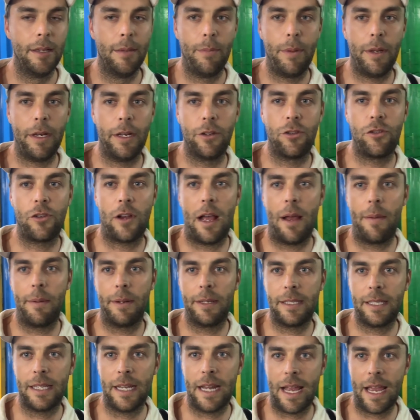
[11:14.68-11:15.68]
Bit of drama
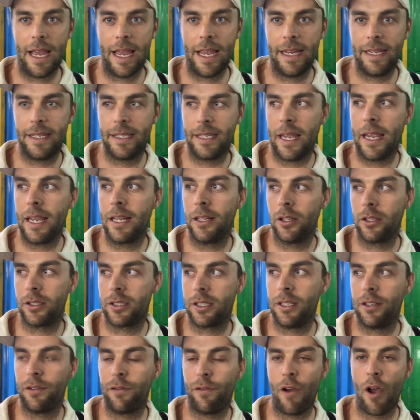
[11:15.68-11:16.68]
today. Teague
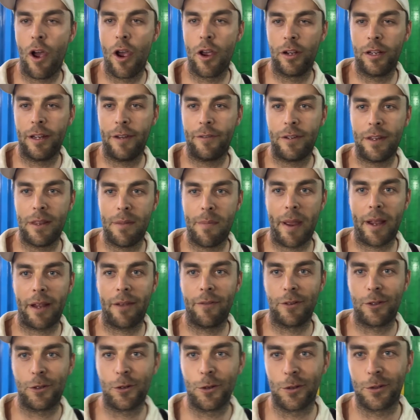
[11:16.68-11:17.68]
lost his phone, left in the back
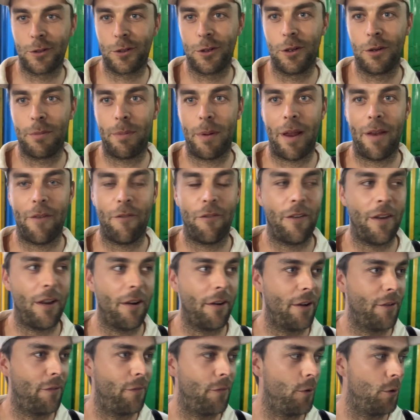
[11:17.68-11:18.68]
of a tuk-tuk, but
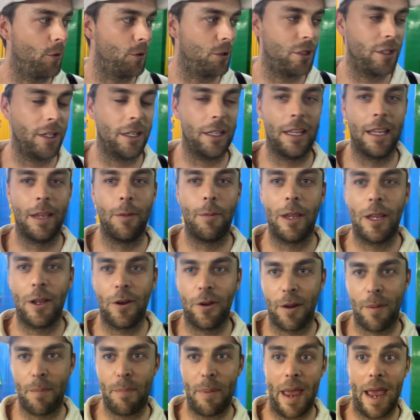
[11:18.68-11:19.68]
very fortunately we
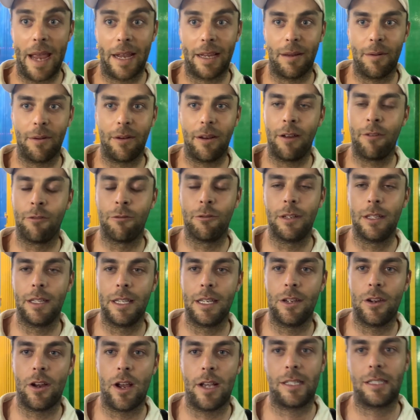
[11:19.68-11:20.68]
got it back. A
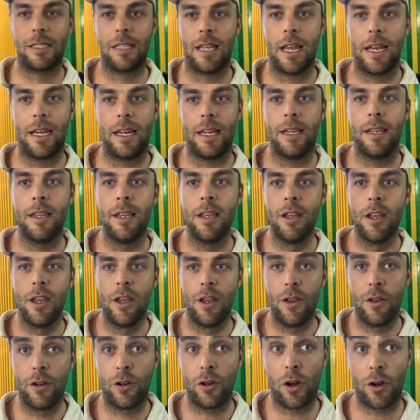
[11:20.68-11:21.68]
really nice lady
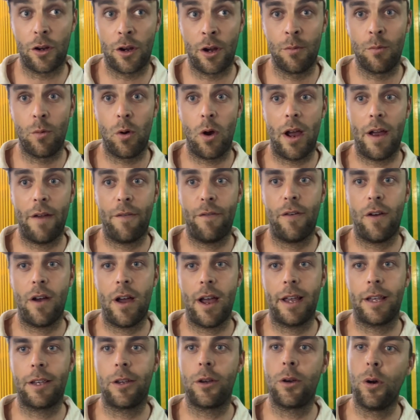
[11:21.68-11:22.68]
got on
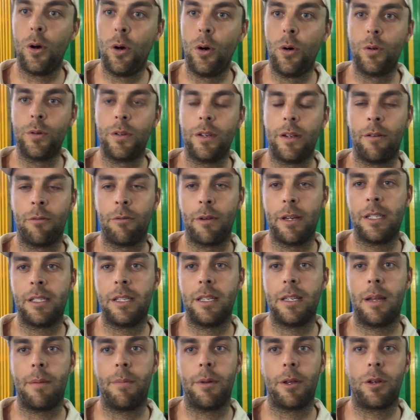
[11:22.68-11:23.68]
Wi-Fi, called a
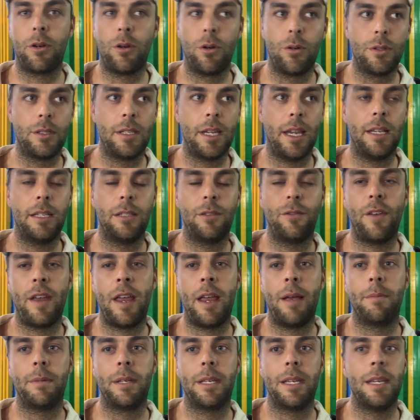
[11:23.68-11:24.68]
recent number, called Teague's
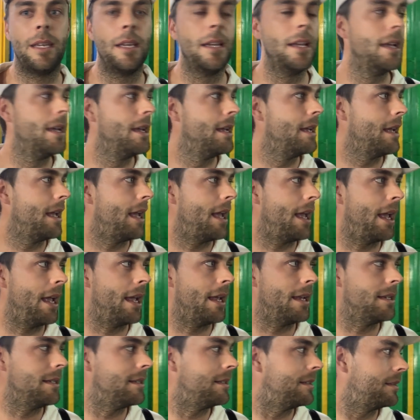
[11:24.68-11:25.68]
family,
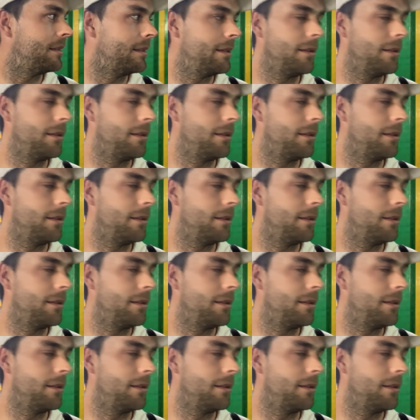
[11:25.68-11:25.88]
and